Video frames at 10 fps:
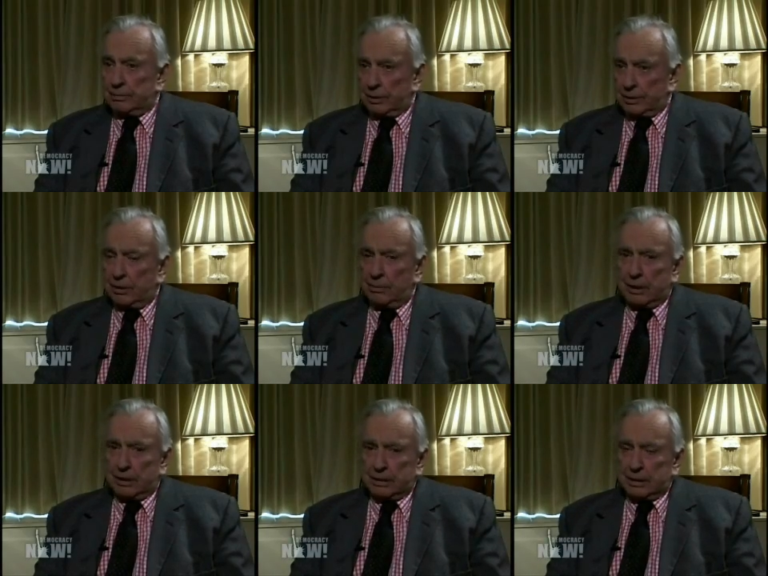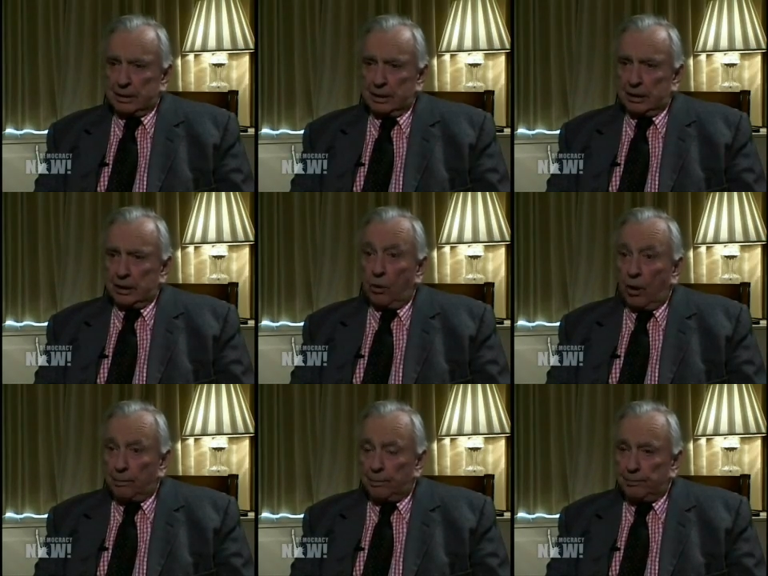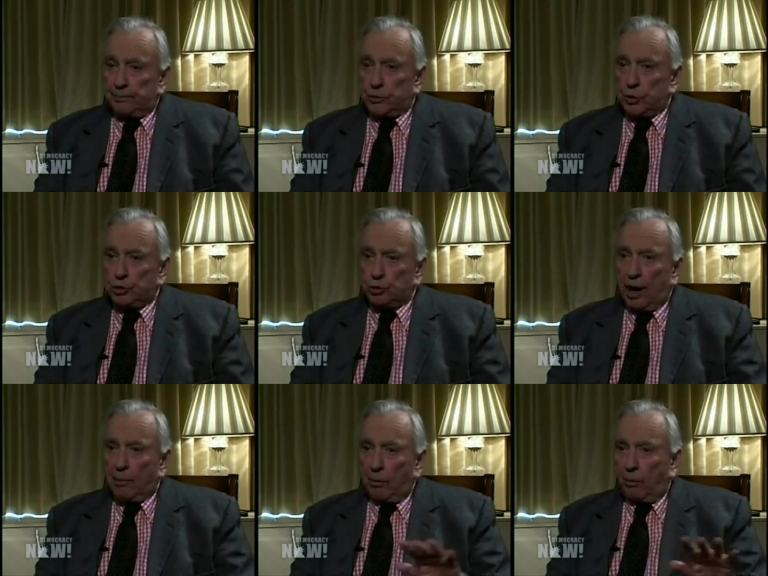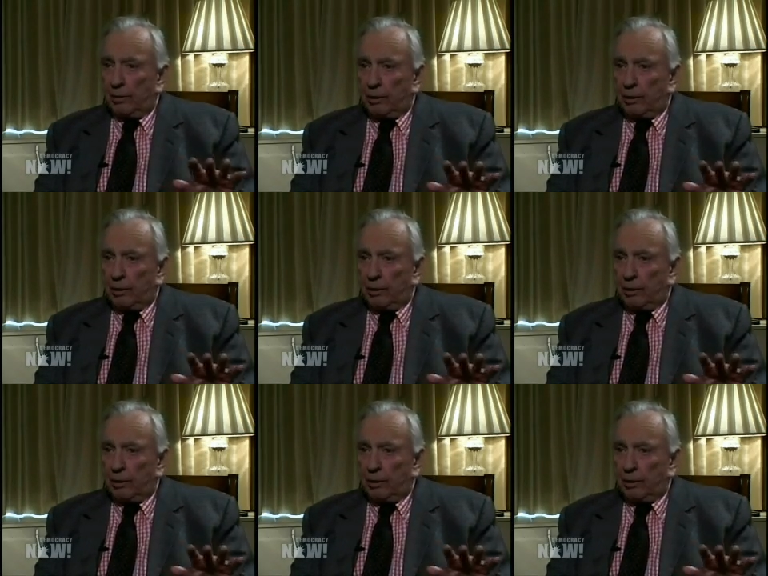military base, go up to scramble.